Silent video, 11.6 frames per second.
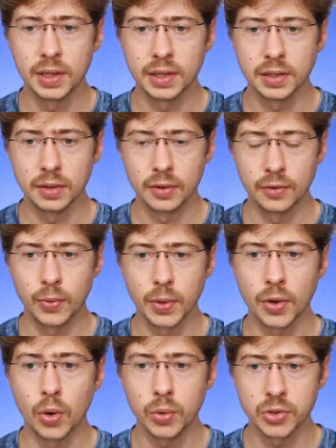idea of what
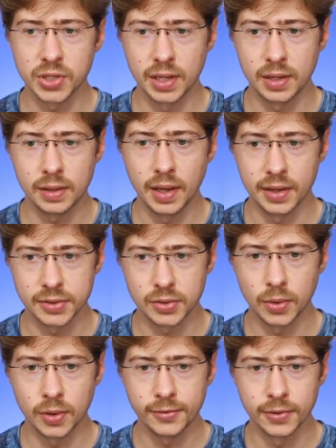the whole channel has to
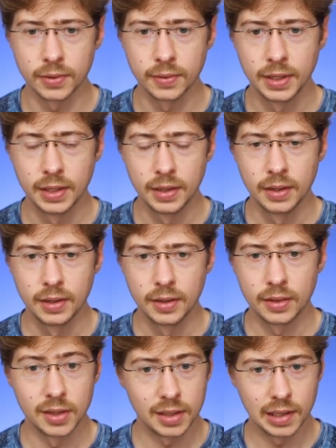offer.
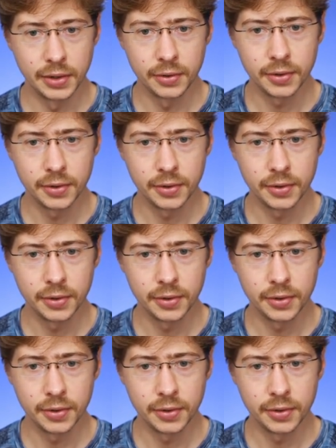The clearer